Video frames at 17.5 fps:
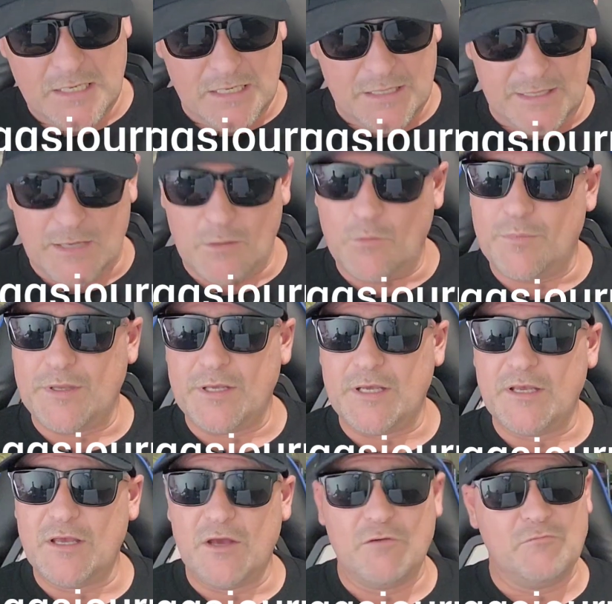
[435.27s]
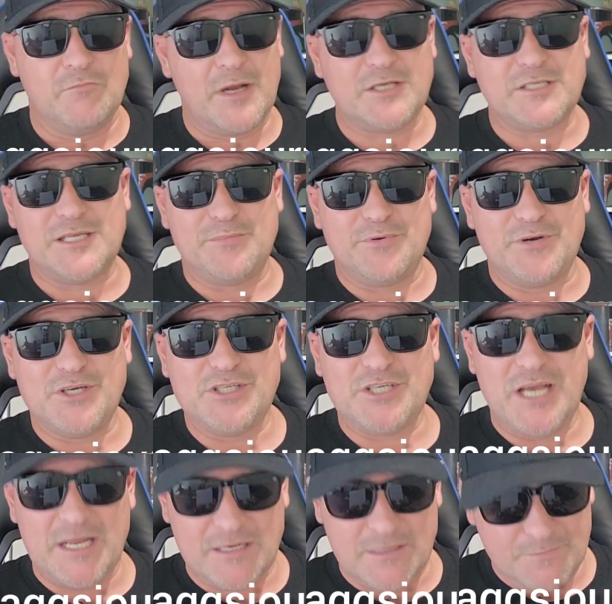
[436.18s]
That will be muchly
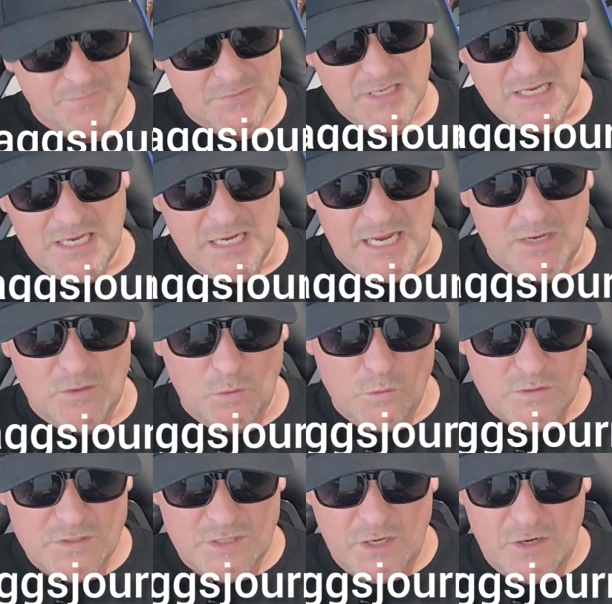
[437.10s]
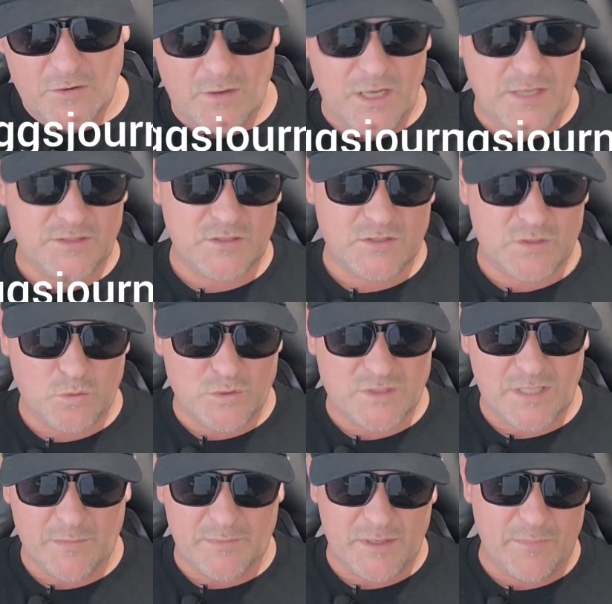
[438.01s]
appreciated. And also, I just saw
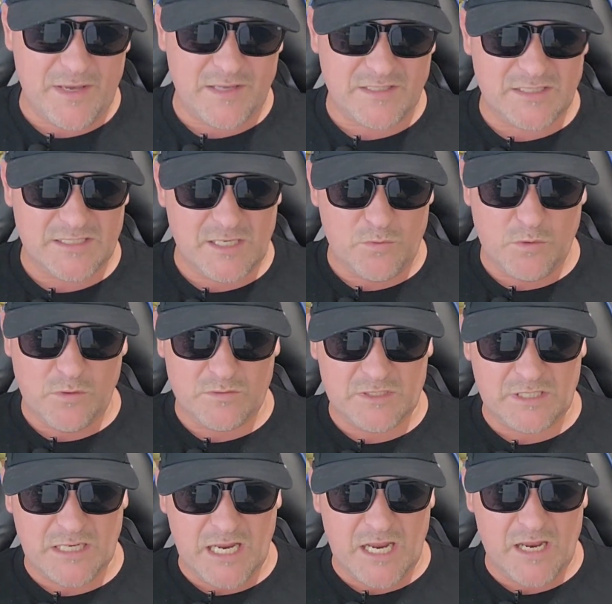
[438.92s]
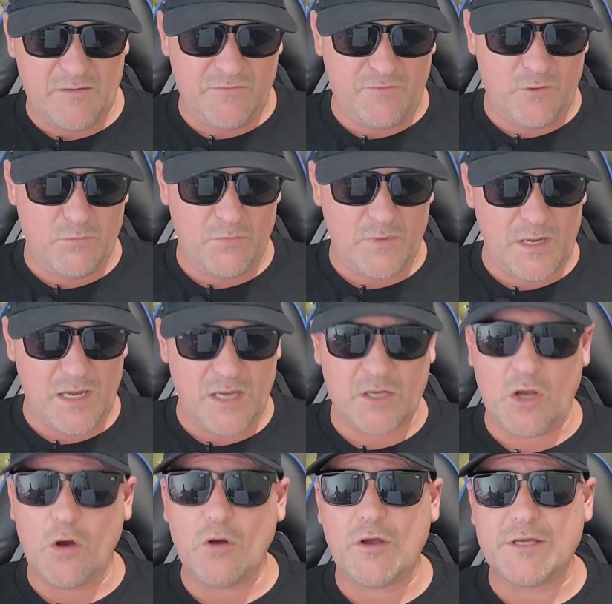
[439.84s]
something about SeaWorld today from
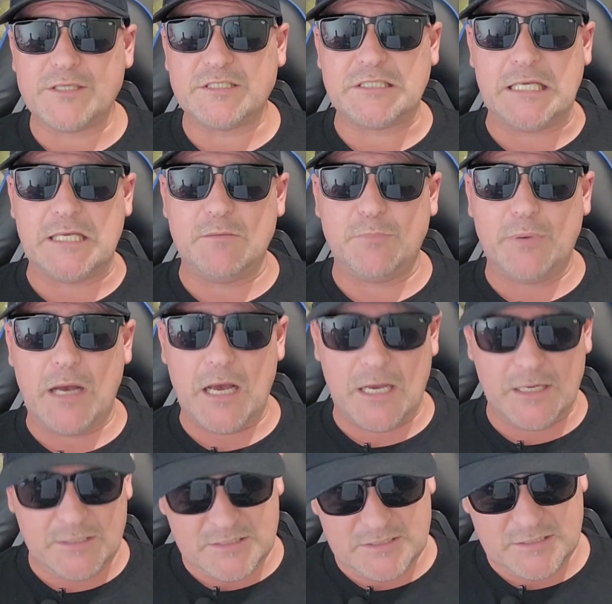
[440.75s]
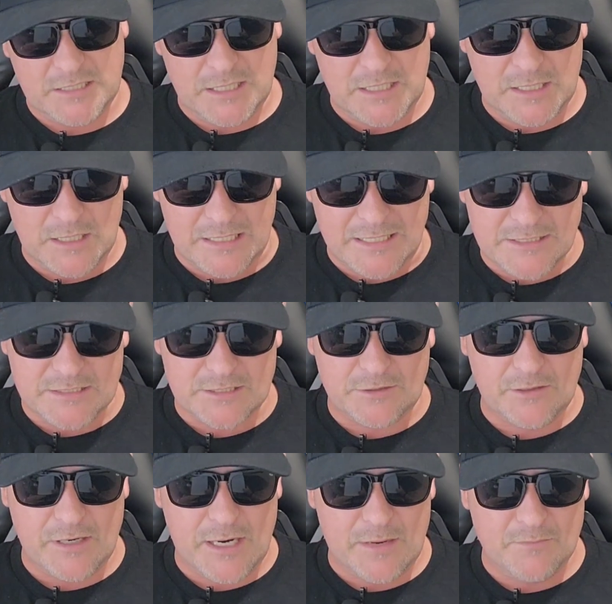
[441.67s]
Gold Coast Theme Parks
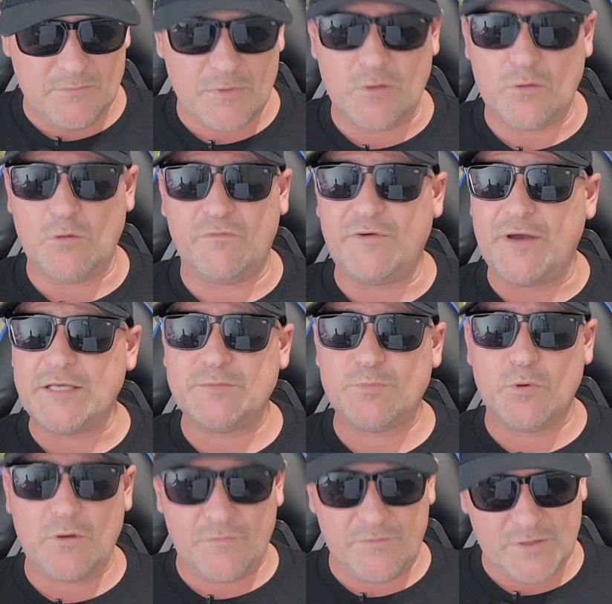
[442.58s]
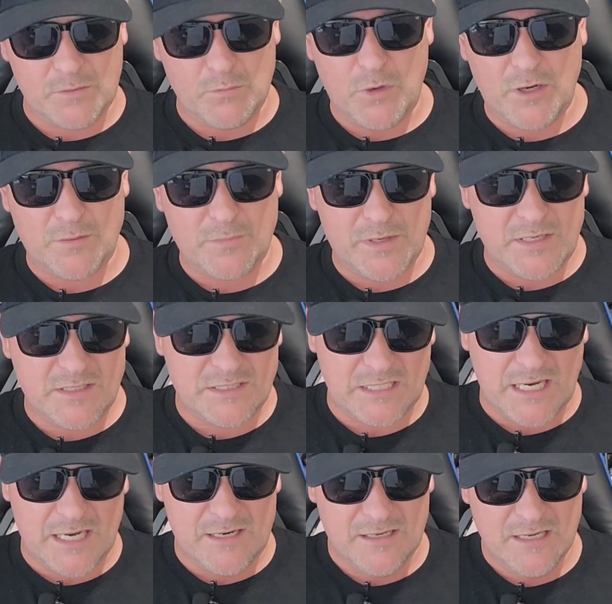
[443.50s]
Instagram or Facebook, I think it might have been
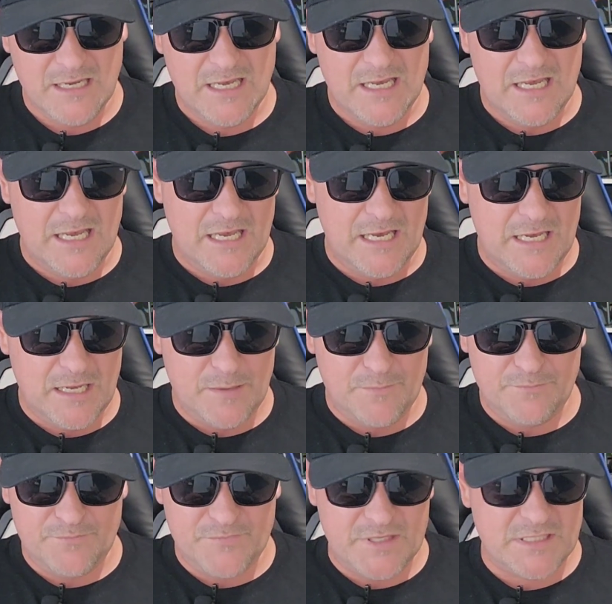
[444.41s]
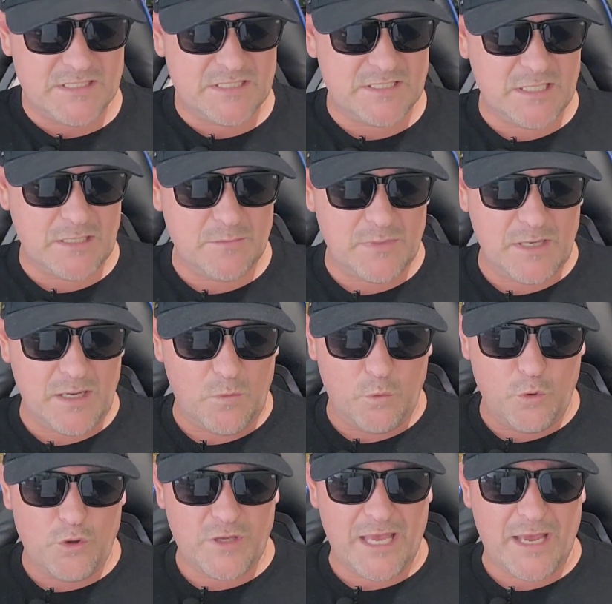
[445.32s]
today. There's some
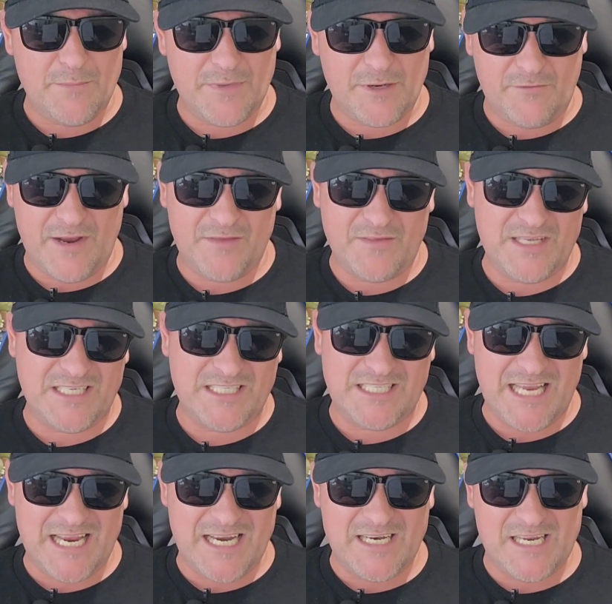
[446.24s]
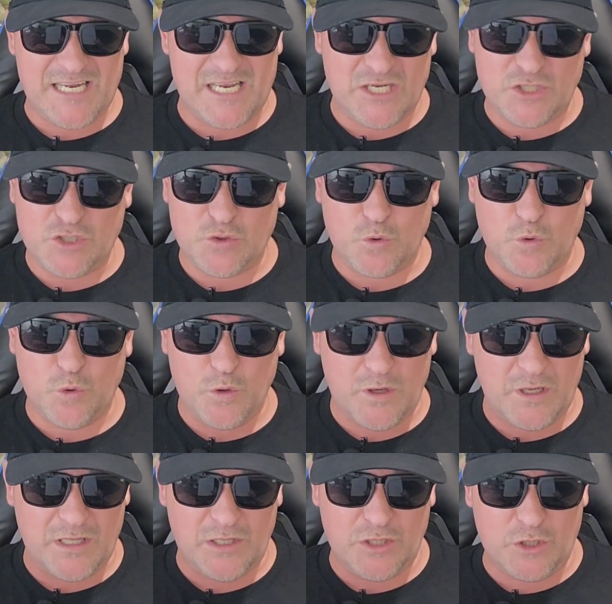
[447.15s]
work happening around the Sandy
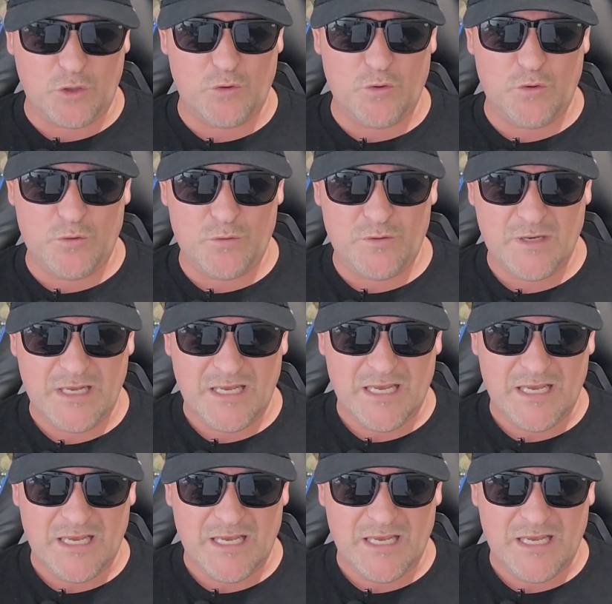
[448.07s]
Shore Lagoon,